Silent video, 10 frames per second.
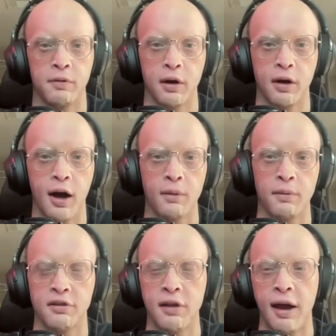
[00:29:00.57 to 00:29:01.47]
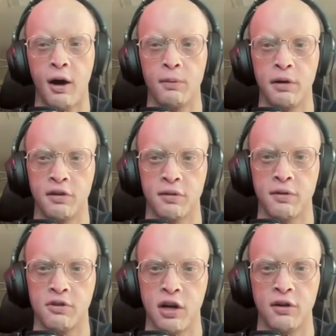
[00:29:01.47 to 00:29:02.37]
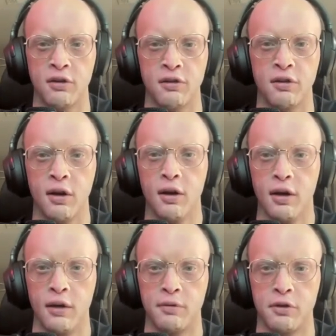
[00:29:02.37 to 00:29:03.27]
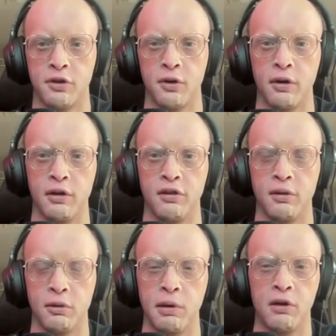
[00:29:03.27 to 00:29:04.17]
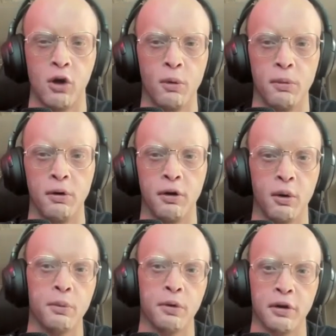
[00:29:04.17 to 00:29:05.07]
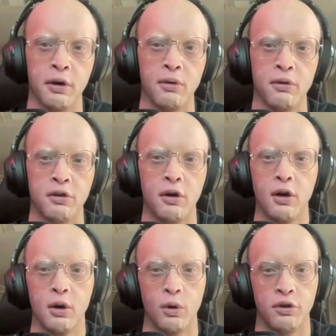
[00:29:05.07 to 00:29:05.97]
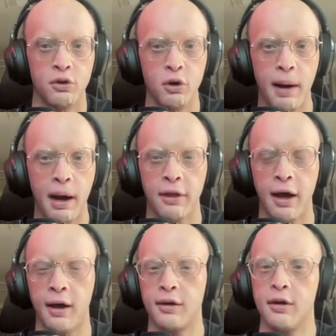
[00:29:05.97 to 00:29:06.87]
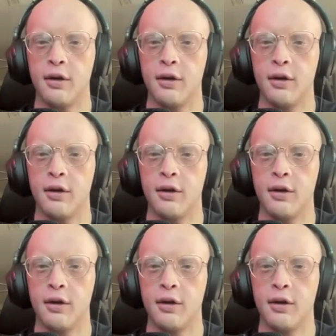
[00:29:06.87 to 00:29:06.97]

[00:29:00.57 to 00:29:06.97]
for economists now, because of the changes in fertility seem to be global and no one really knows what to do about that,